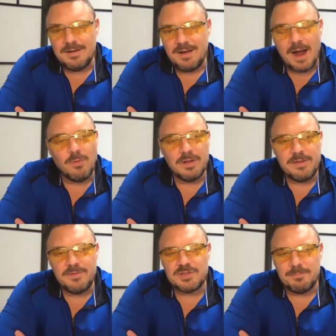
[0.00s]
I will
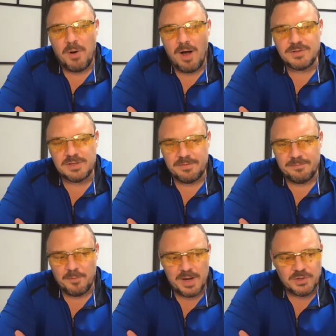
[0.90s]
give you some positive
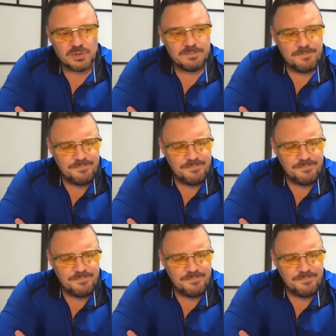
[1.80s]
information.